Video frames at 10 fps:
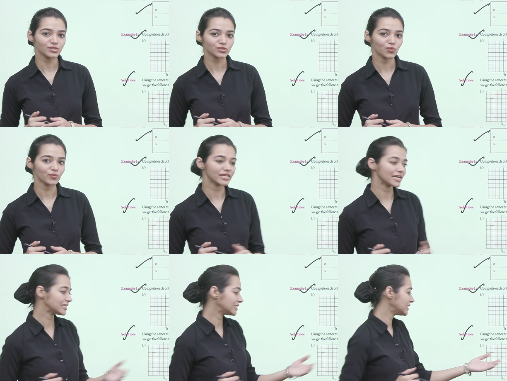So we
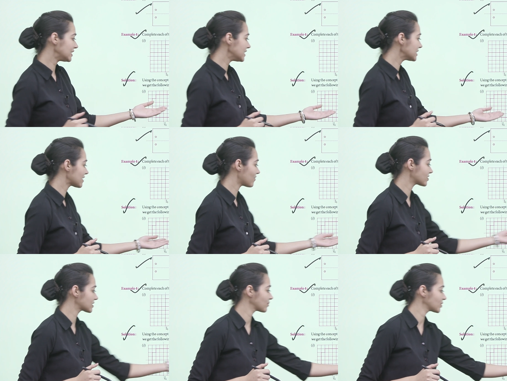get these our
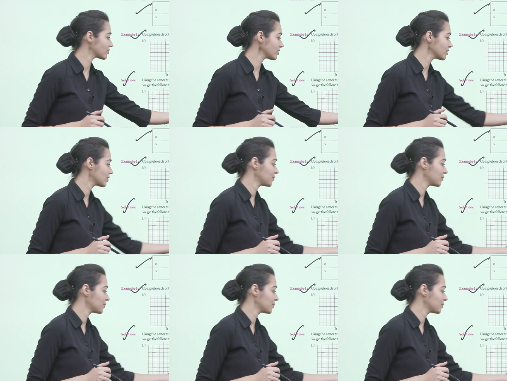symmetric